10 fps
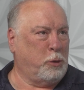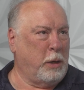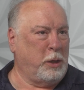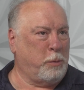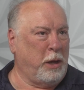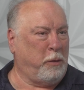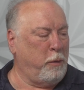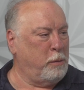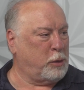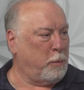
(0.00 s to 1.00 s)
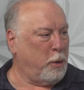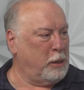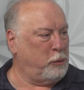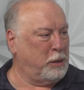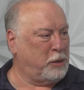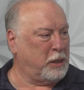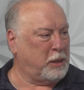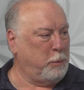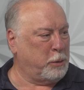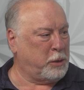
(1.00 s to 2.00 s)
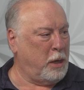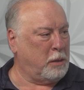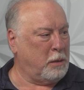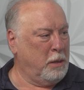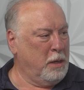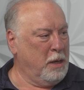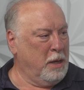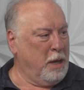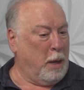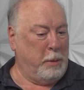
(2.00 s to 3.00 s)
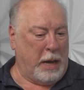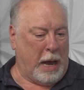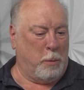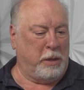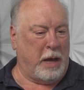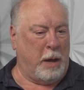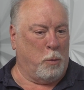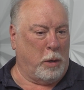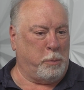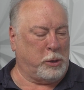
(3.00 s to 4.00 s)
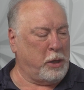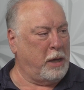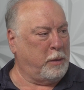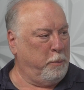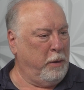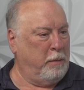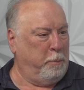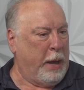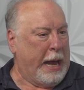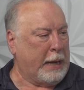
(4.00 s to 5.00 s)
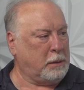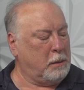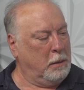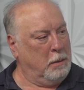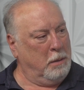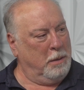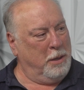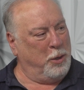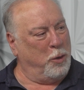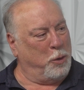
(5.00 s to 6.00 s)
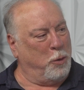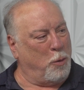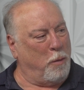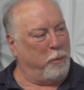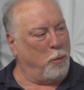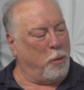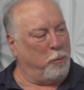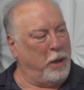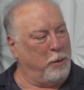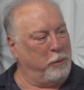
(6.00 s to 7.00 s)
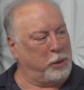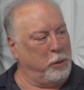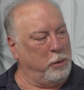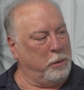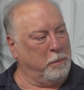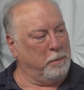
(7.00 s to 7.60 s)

in 2023 it was up 160%. I mean, how would that 1% impact, your overall rate of return?